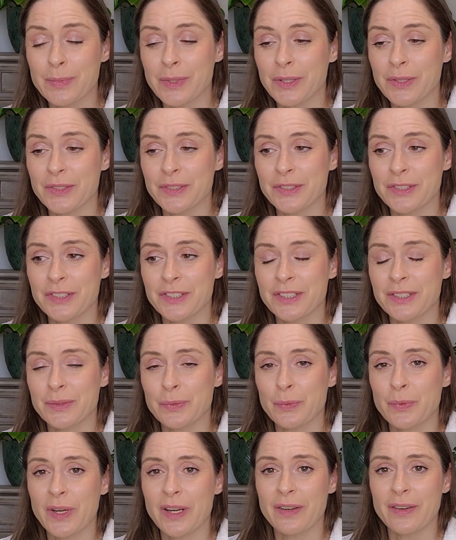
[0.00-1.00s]
because she's
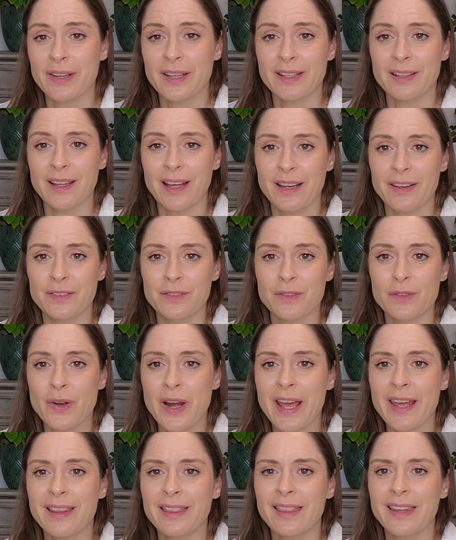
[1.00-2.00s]
wearing a lot of
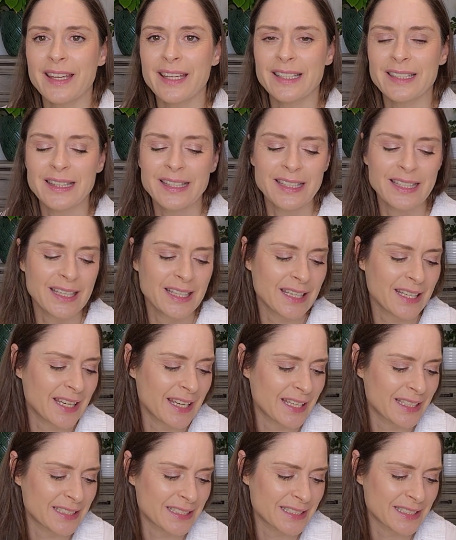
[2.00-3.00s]
red lately.
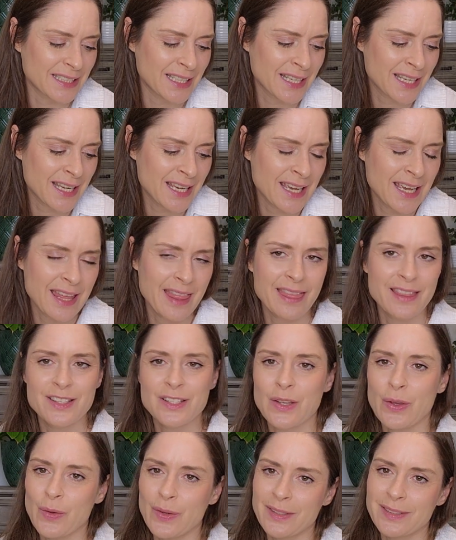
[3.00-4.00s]
And
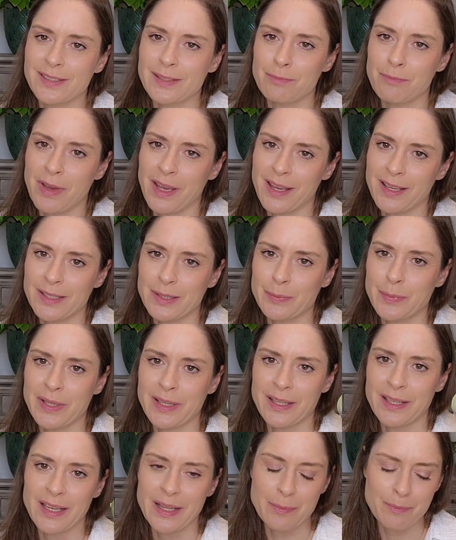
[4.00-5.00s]
so I sent my
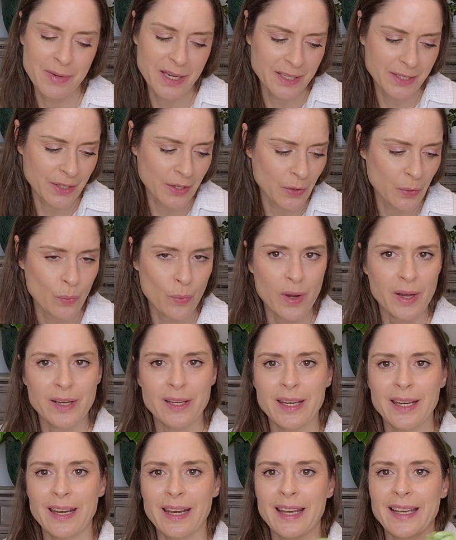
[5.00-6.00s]
husband and I made her
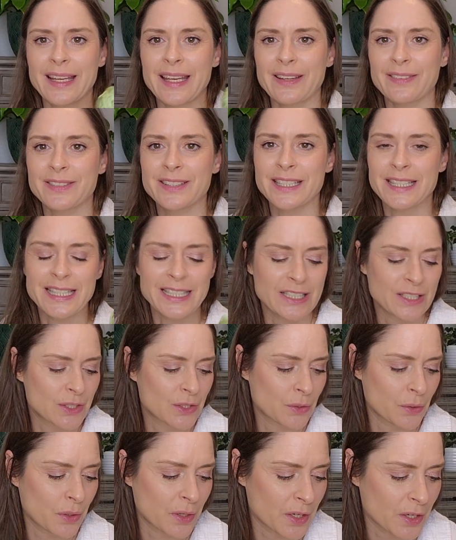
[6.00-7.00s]
one and I gifted it
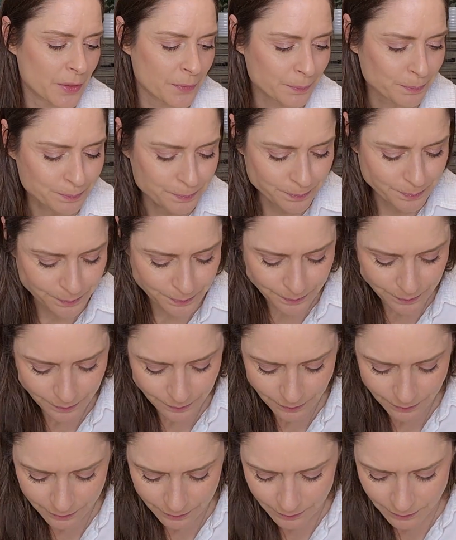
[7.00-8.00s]
to her.
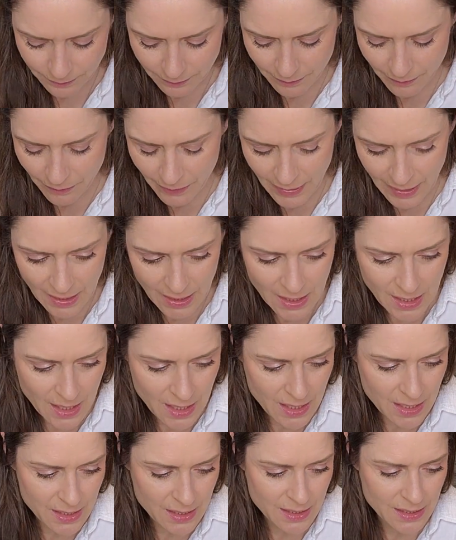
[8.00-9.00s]

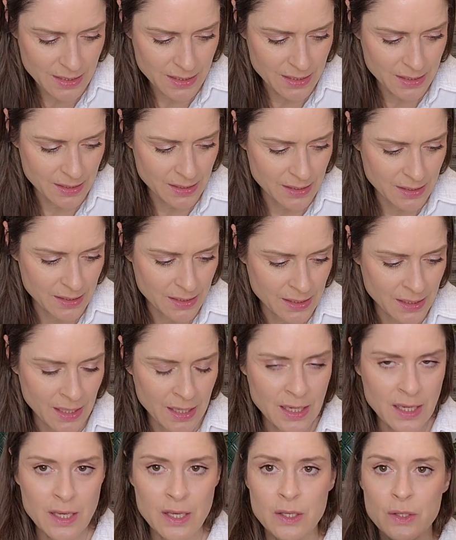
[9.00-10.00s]
And
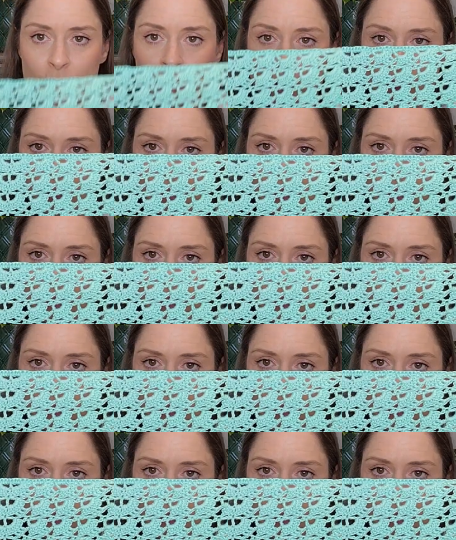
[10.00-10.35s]
so I